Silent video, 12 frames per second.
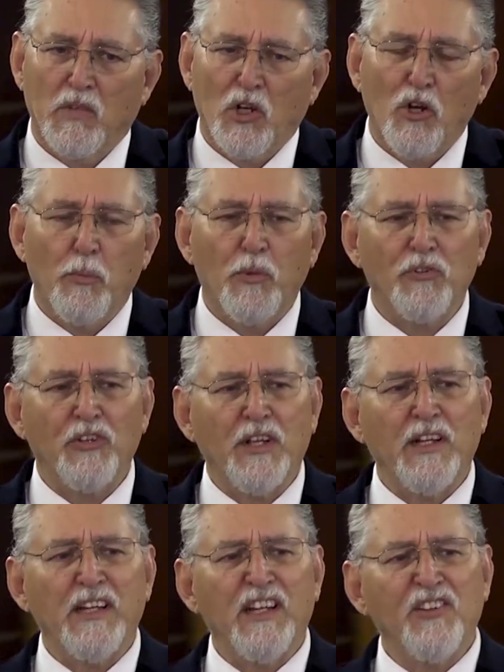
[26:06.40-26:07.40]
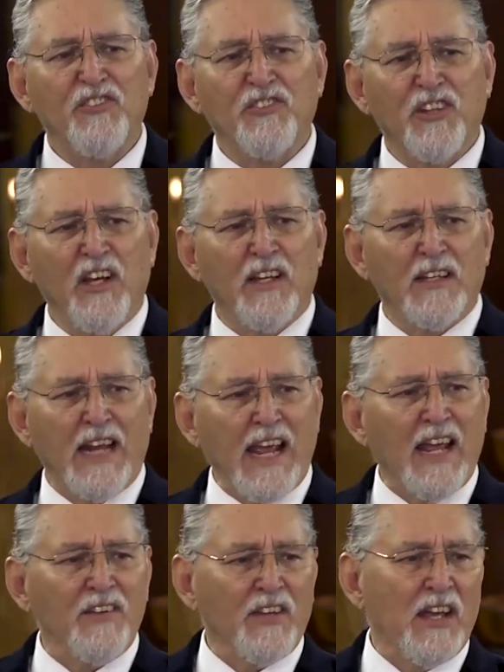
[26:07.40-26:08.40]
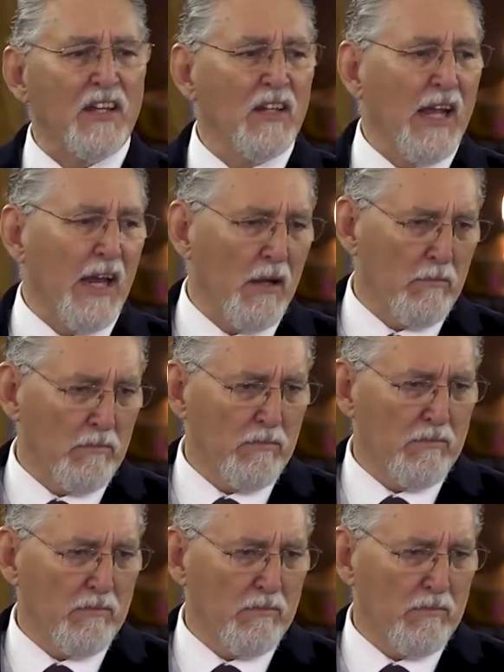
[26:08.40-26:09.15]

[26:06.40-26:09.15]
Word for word: who presented his son as a lamb.